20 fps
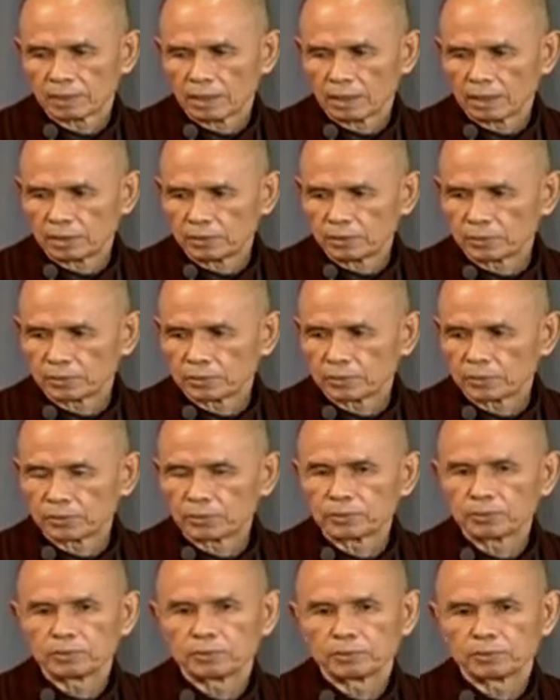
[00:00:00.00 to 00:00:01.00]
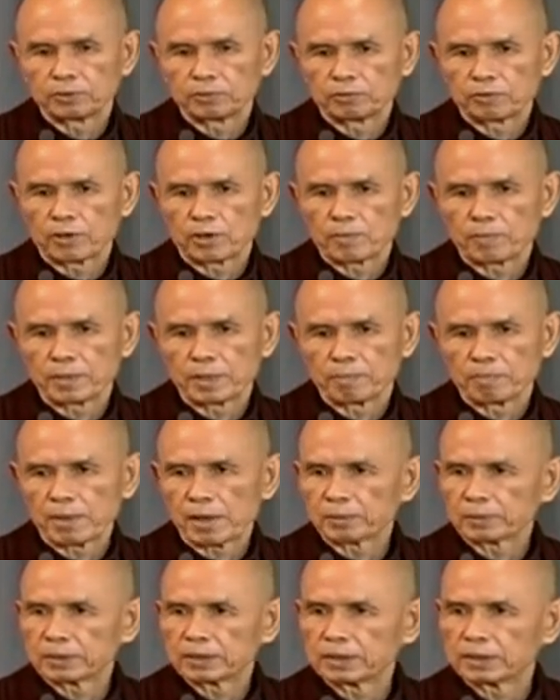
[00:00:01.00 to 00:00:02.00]
And you too, you form a
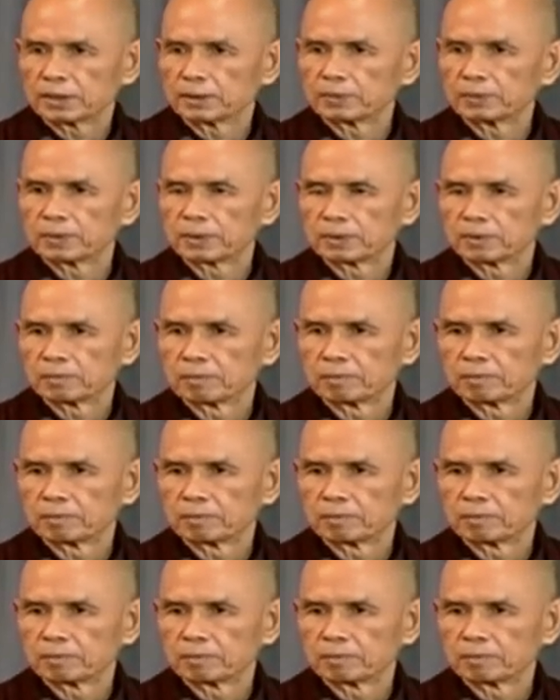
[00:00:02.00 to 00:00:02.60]
multitude.